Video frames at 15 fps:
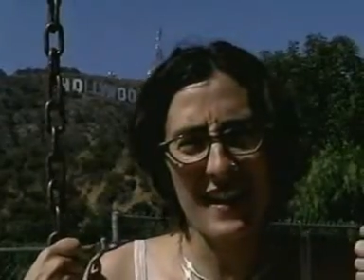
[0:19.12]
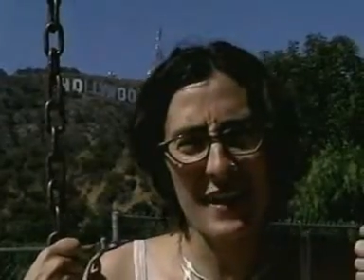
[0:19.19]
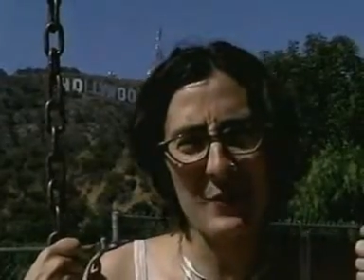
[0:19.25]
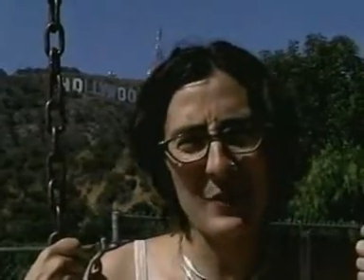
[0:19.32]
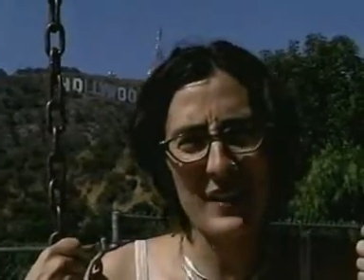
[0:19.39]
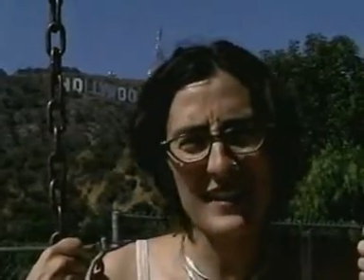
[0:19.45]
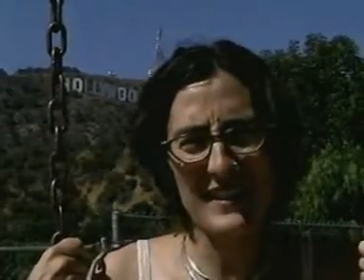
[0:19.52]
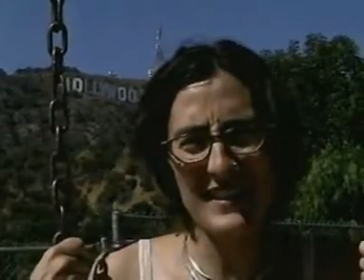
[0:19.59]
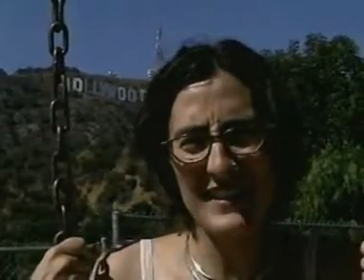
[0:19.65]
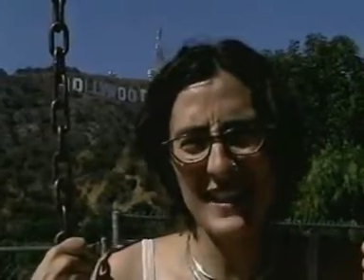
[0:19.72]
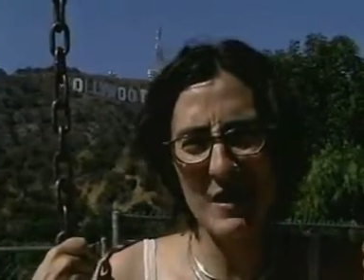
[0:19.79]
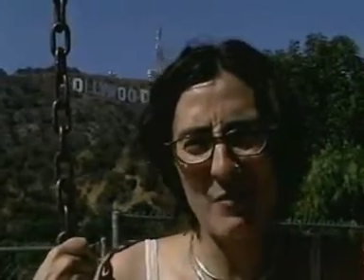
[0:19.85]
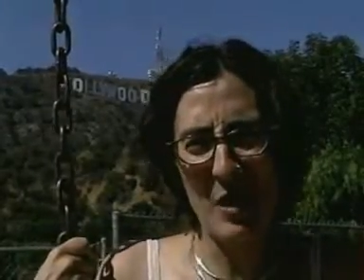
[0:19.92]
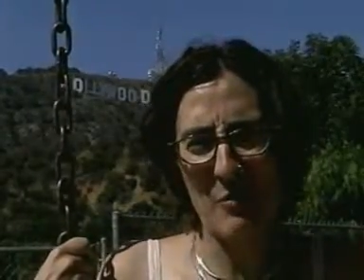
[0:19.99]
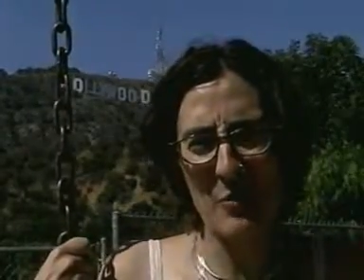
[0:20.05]
I wanted to say
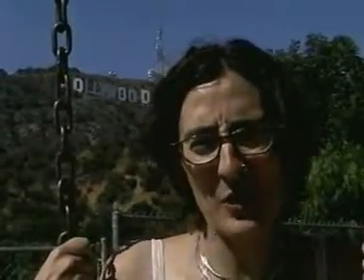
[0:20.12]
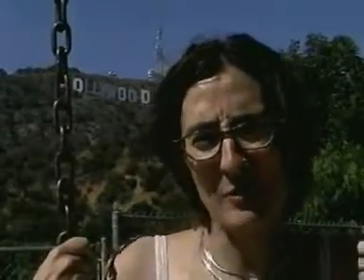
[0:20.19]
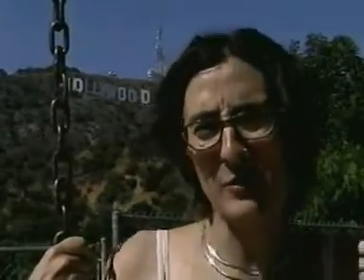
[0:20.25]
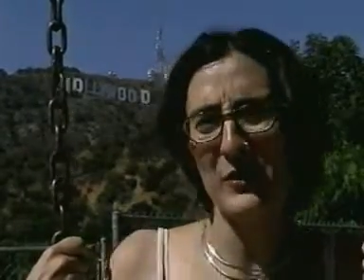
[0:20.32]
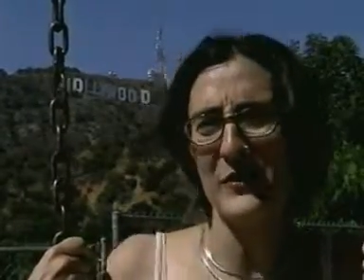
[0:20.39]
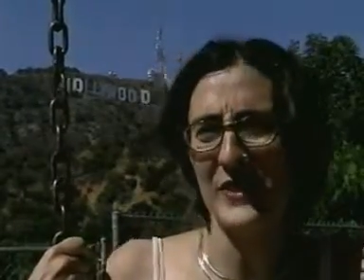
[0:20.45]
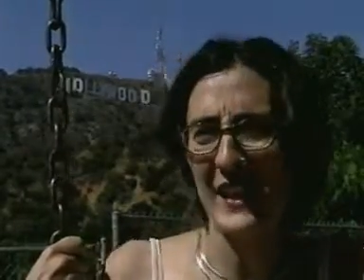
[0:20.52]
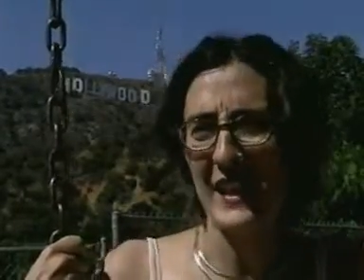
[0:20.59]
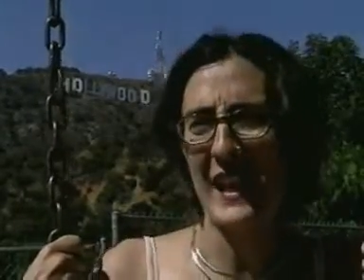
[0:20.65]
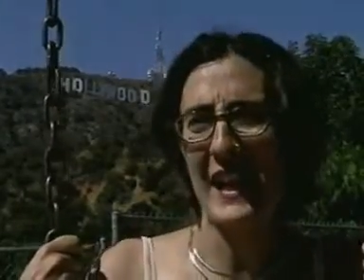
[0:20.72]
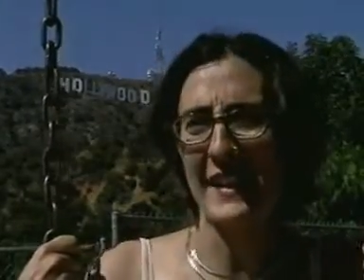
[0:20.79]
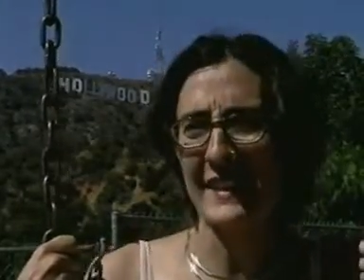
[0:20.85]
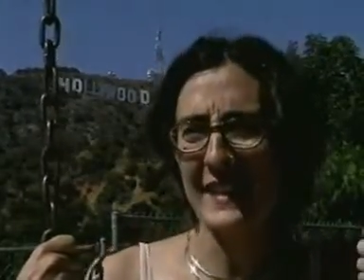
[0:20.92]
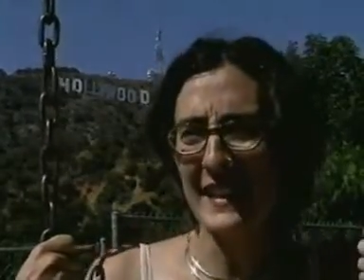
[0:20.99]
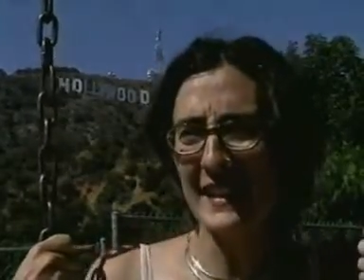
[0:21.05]
about Boy Proof that
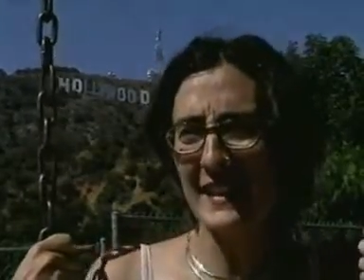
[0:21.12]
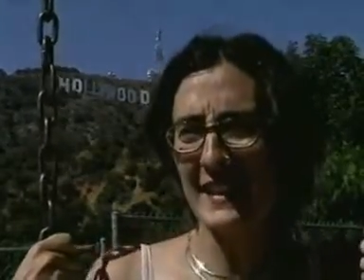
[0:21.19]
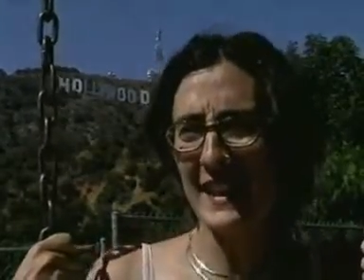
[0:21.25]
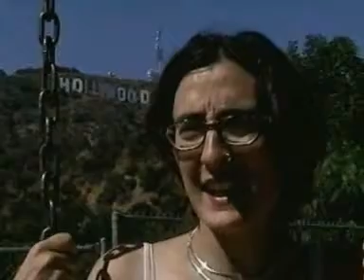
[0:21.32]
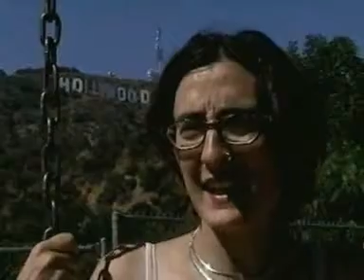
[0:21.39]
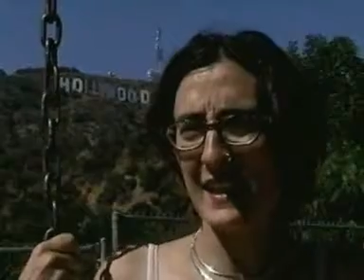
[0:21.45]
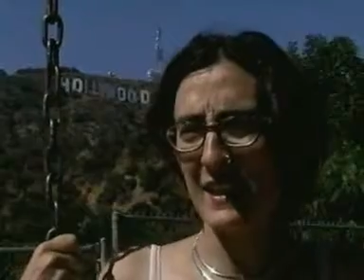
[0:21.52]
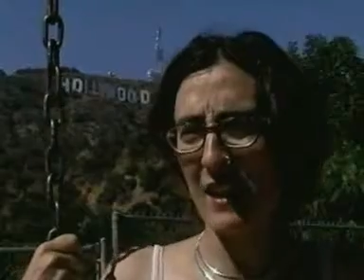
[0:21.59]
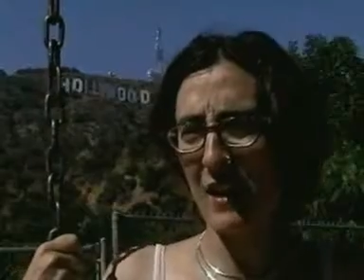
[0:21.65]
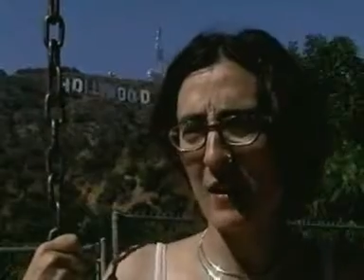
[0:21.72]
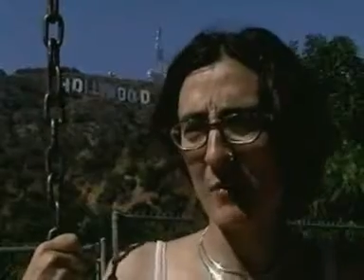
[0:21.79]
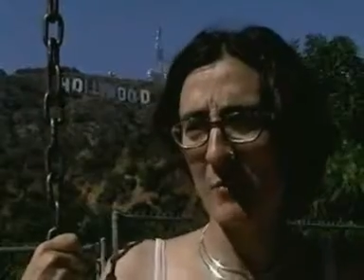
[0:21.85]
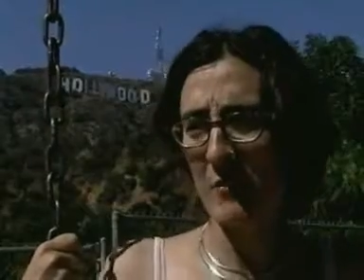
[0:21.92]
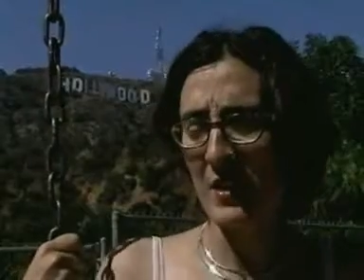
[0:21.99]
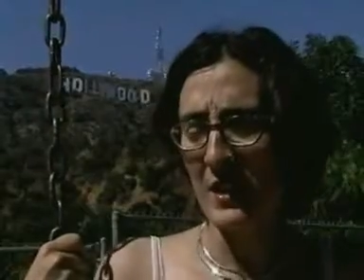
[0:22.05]
I think that
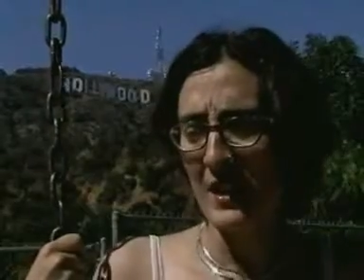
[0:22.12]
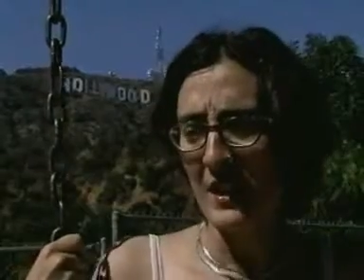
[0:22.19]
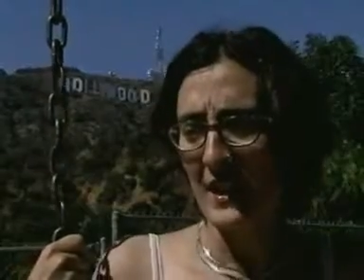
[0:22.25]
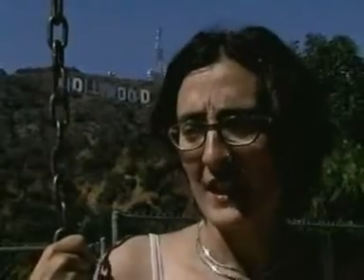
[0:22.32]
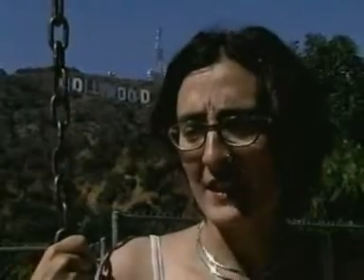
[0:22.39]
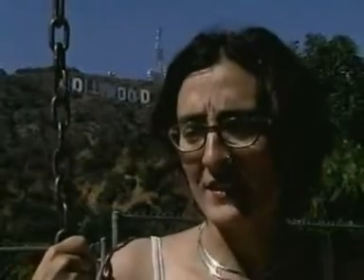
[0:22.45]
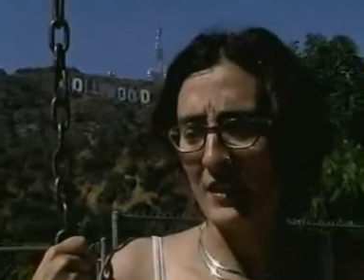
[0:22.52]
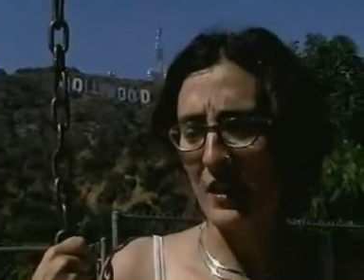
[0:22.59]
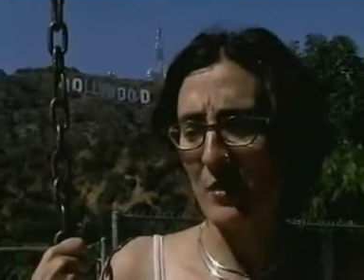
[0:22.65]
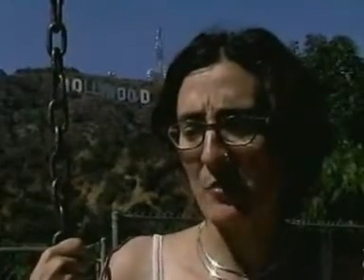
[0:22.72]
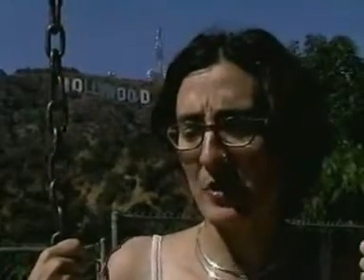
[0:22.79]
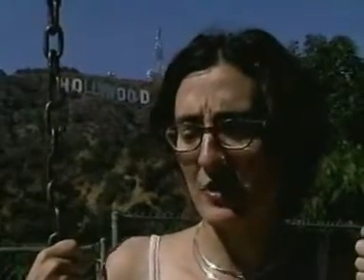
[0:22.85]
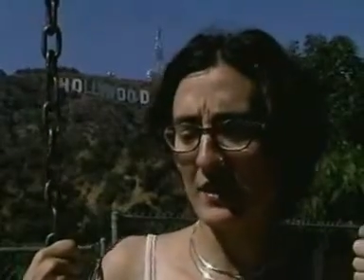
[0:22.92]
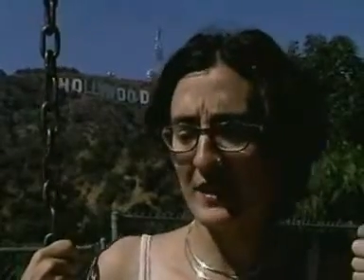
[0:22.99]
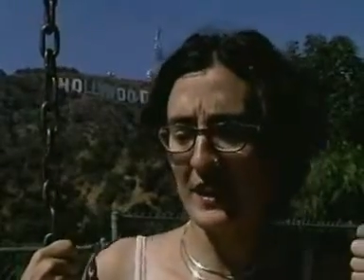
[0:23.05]
um, it's a
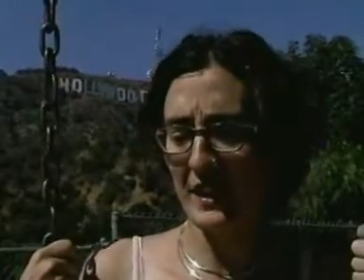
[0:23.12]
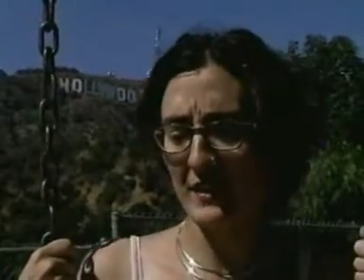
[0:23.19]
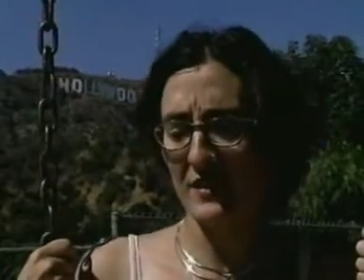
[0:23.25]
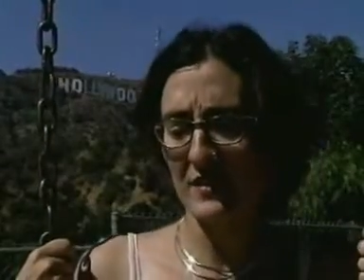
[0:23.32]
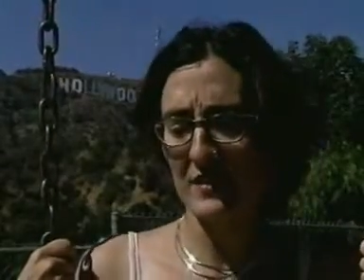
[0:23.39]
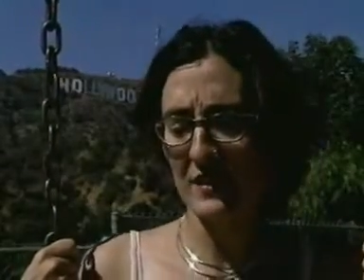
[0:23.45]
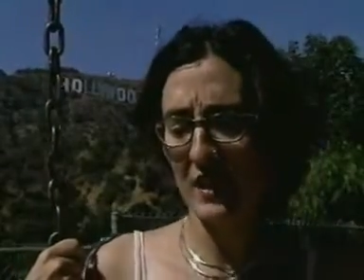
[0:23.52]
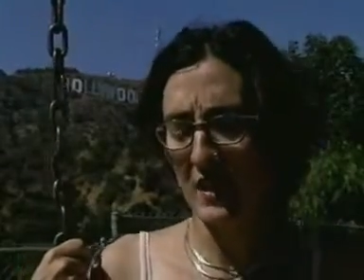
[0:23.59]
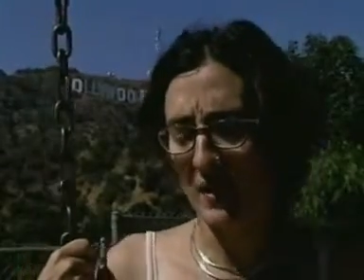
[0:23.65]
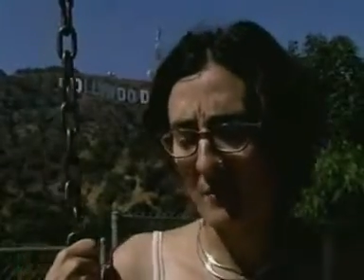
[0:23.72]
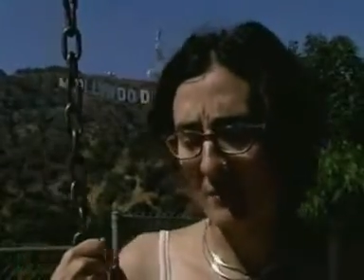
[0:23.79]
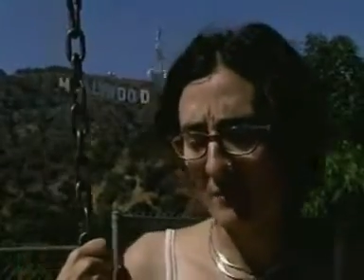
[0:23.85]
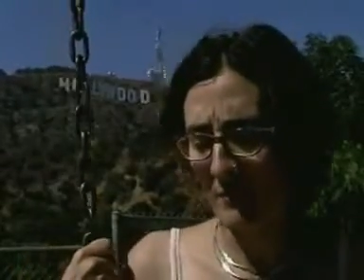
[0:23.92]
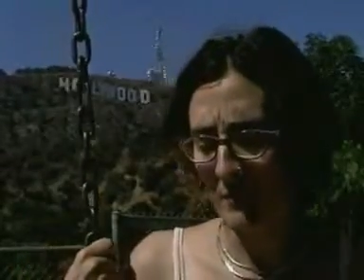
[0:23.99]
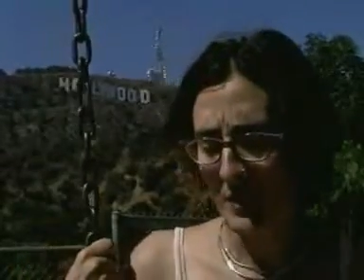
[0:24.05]
book that's, um,